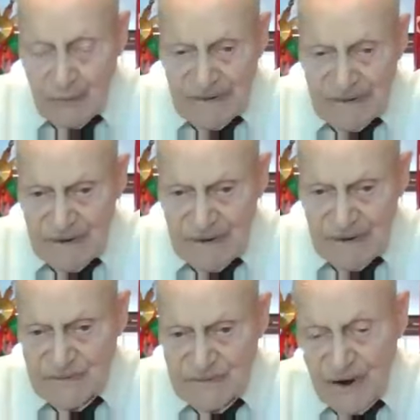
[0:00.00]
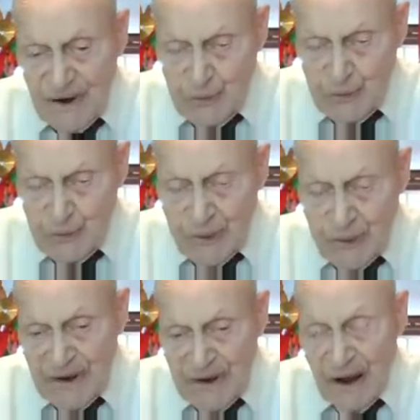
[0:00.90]
right-hand side of the
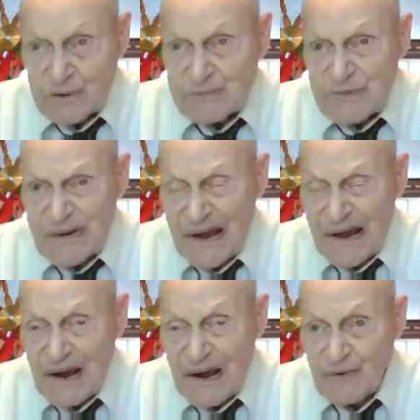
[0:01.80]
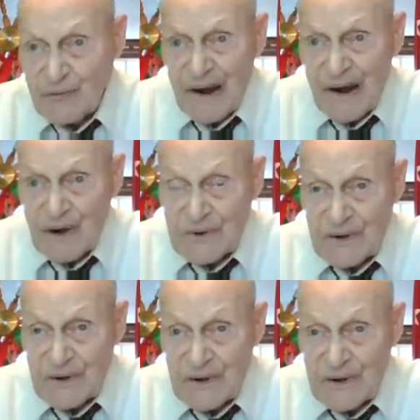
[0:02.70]
plane. I was about halfway back on the
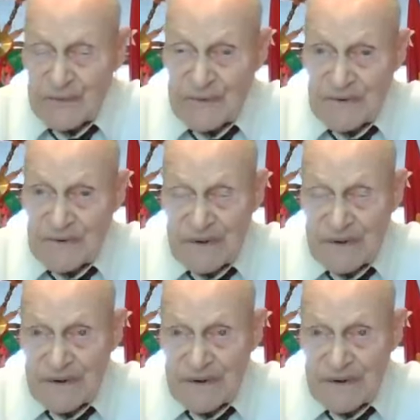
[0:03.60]
left when